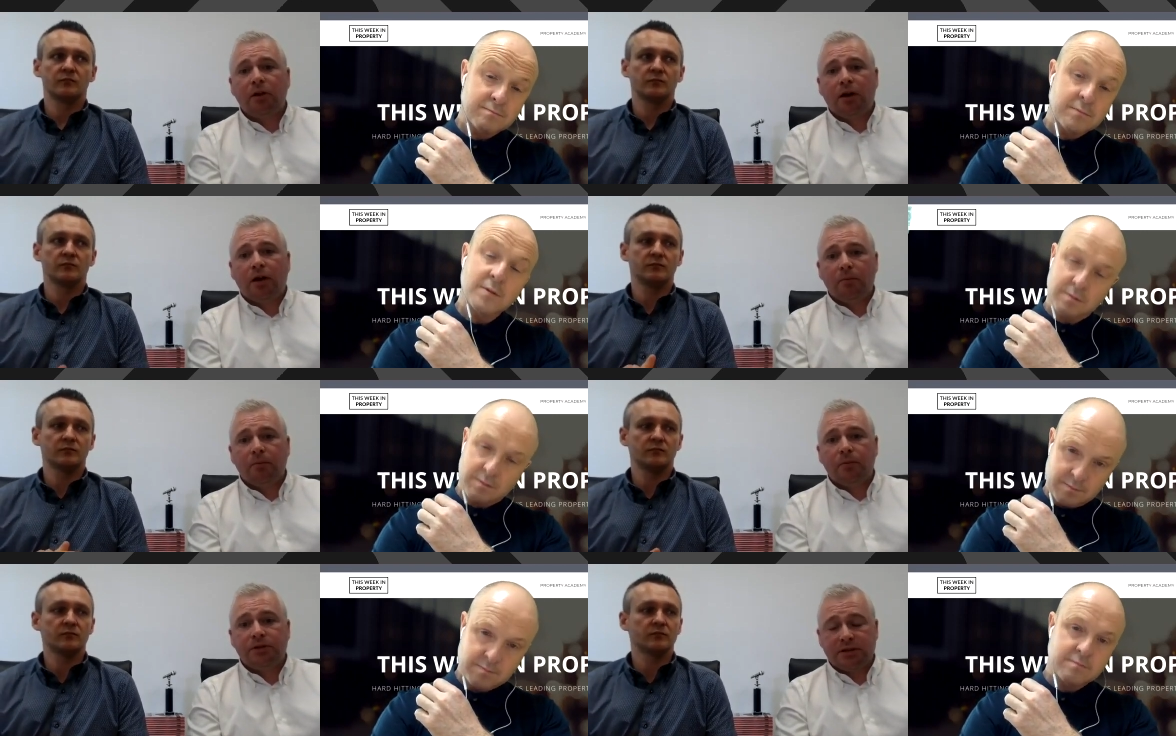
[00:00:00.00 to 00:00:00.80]

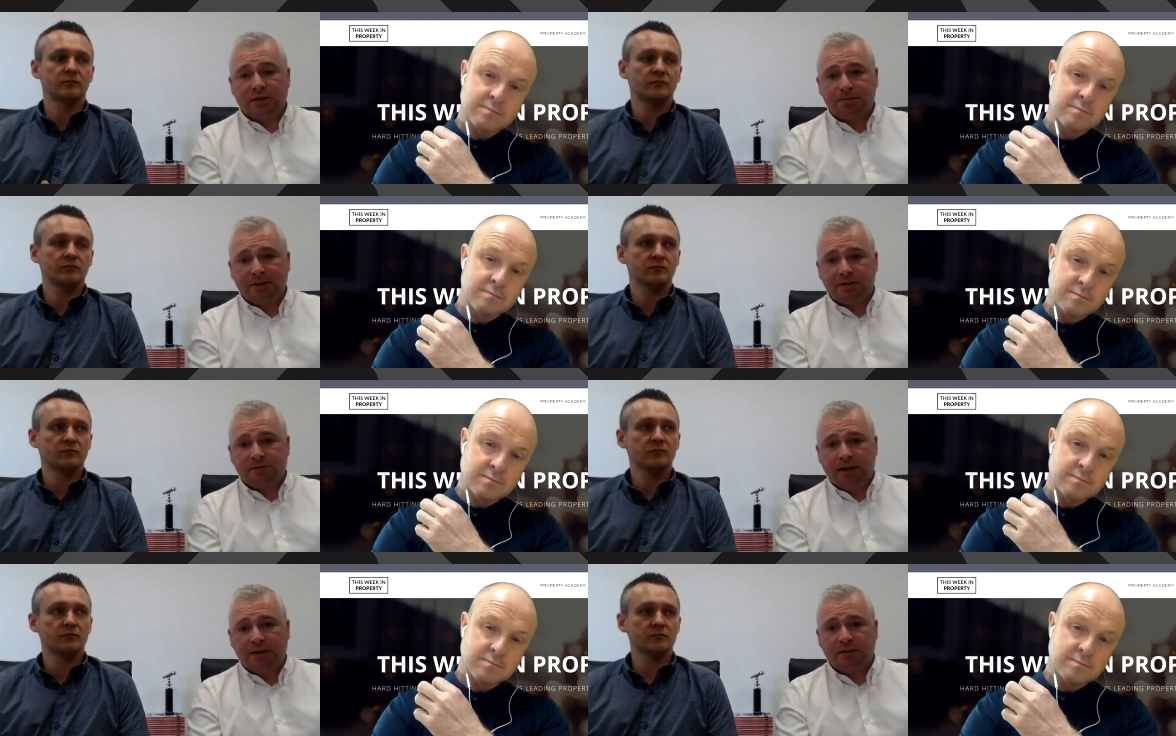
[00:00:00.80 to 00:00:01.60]
Speaker 1: um, which is an
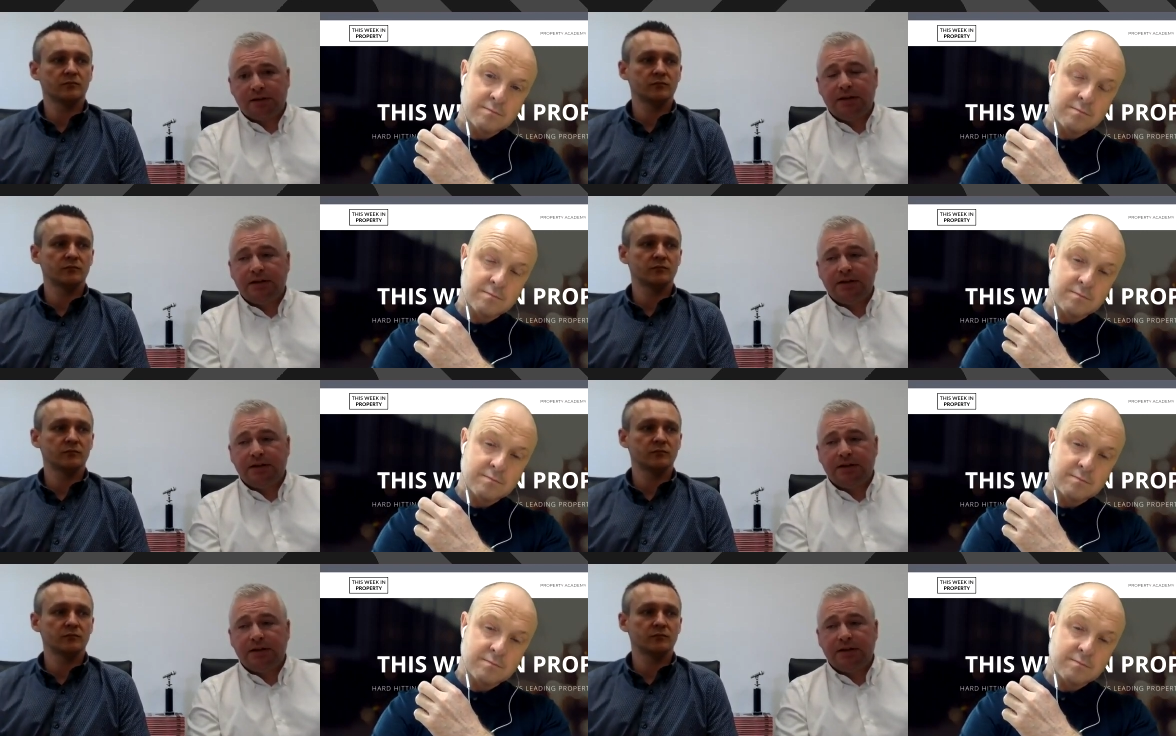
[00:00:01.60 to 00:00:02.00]
asbestos related disease.